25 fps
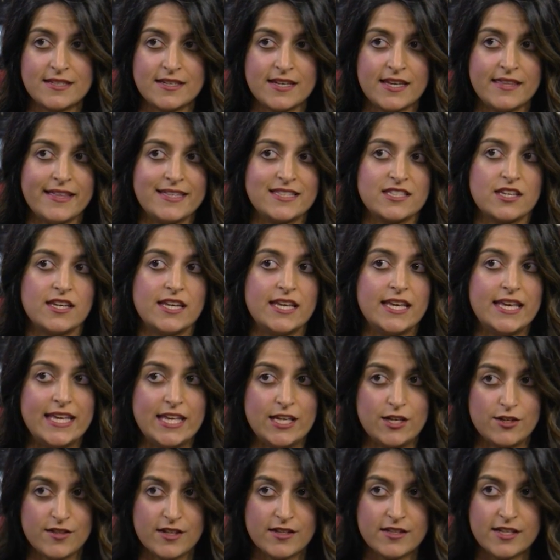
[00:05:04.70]
thinking that's going to
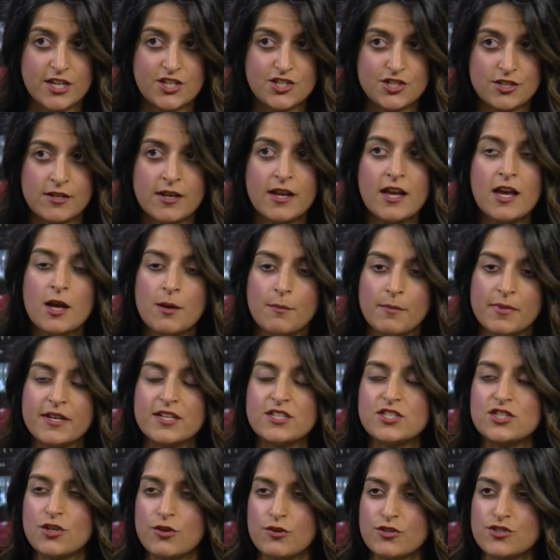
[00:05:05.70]
heal the lesion,
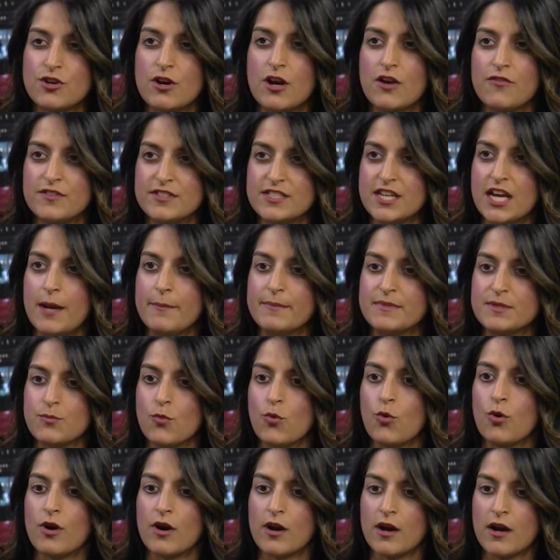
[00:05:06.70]
because those are oftentimes
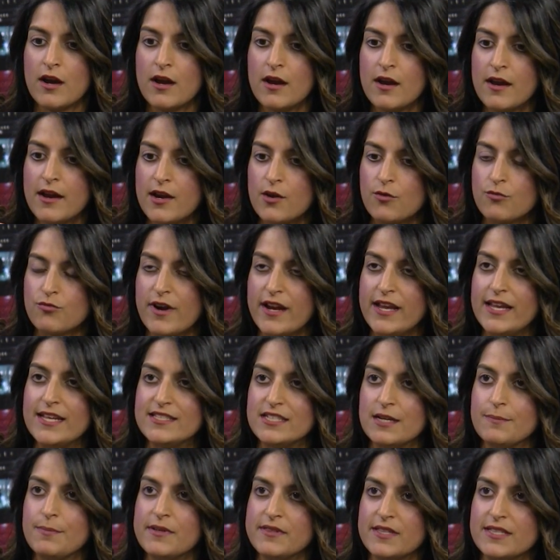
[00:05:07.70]
more
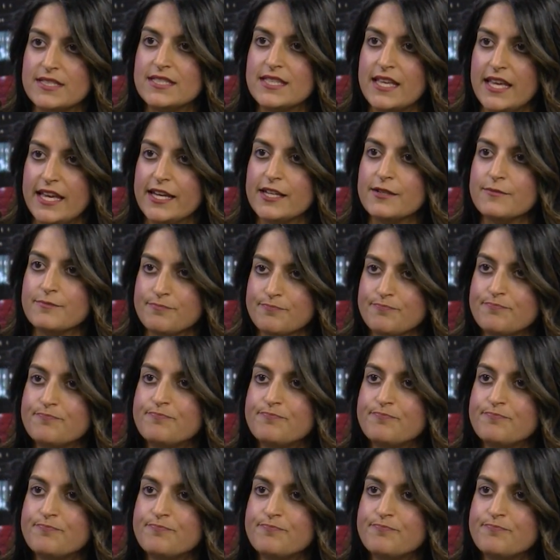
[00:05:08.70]
raised up on the skin.